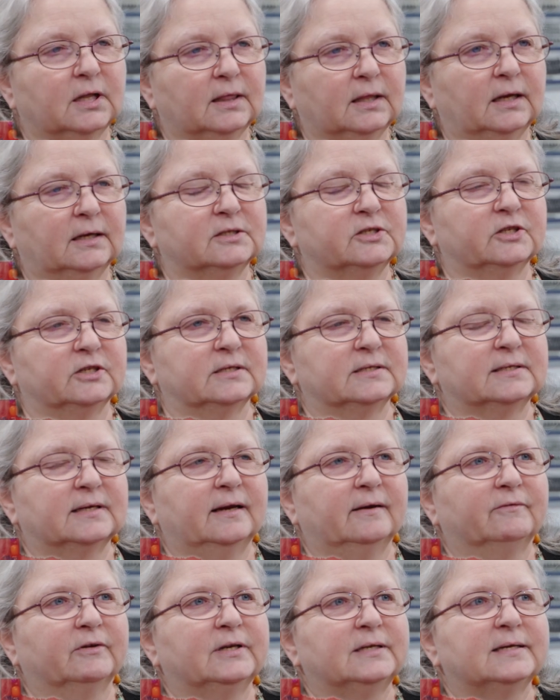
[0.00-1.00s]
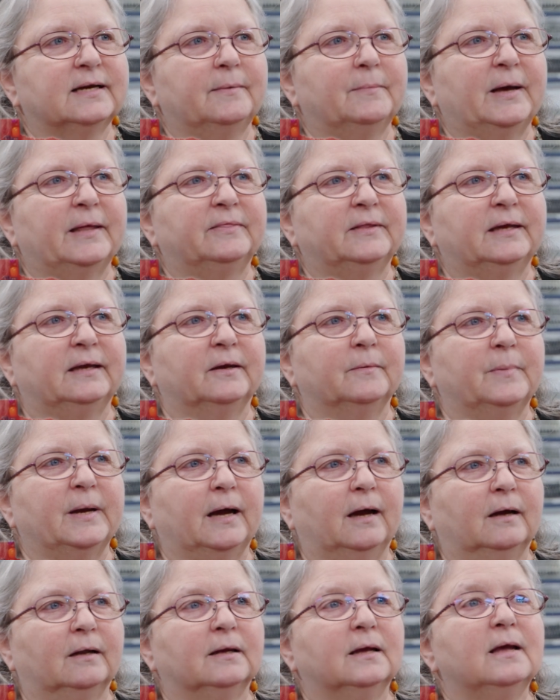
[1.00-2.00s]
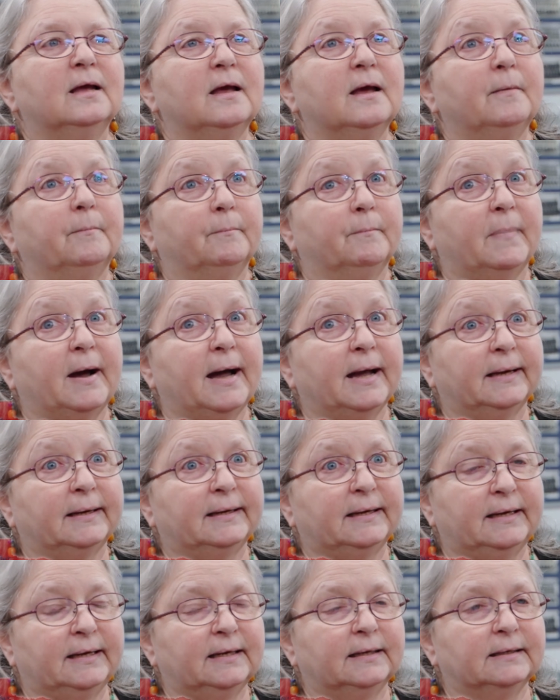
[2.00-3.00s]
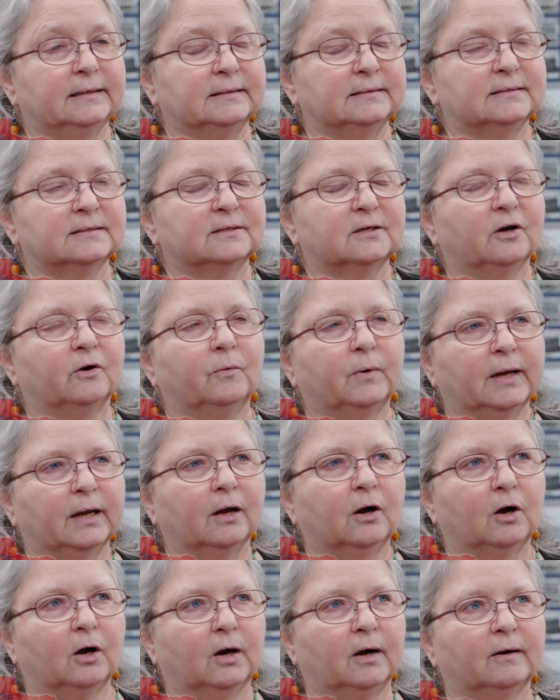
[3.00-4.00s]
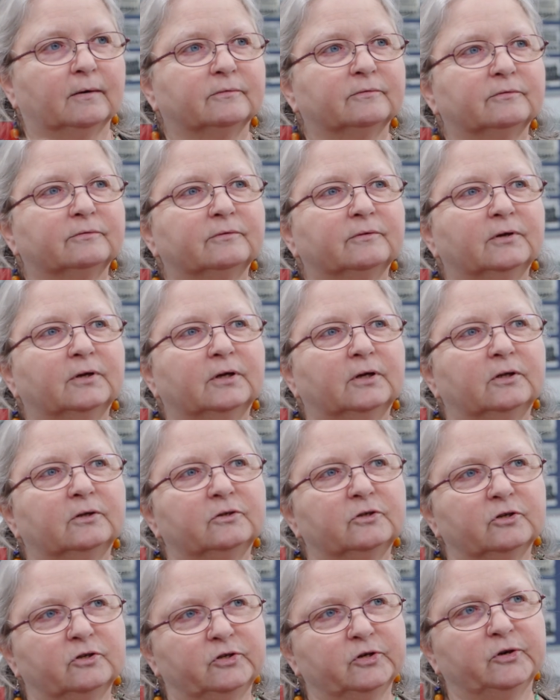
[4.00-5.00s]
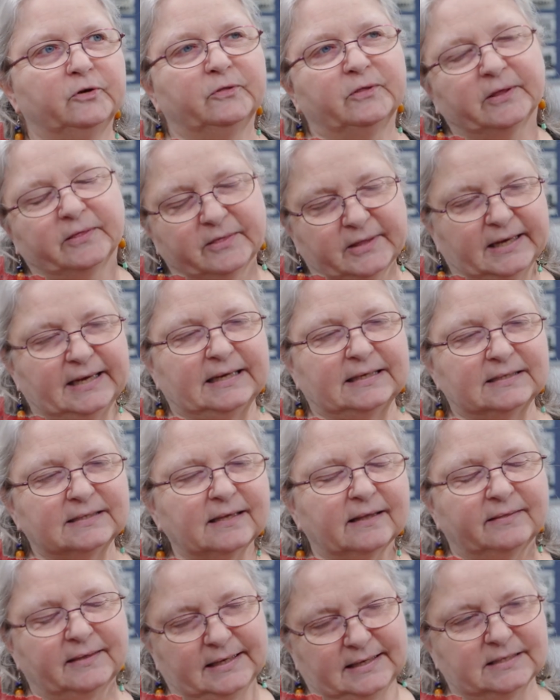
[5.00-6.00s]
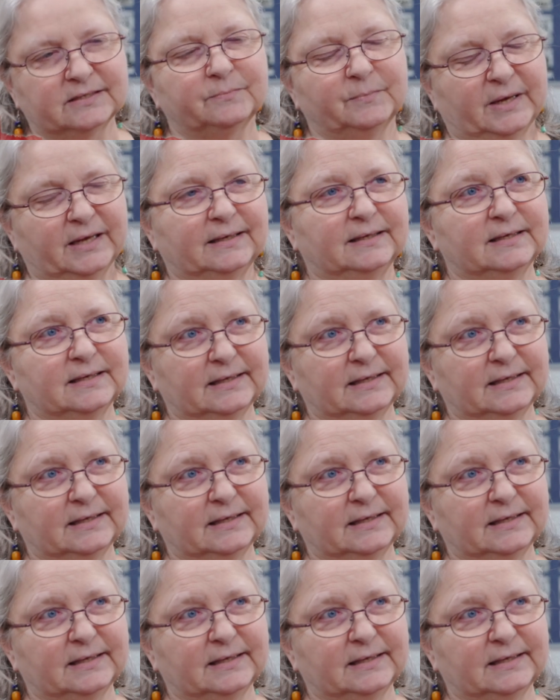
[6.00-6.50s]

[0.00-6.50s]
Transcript: clutches every time I think about my kids going off to do the things that these men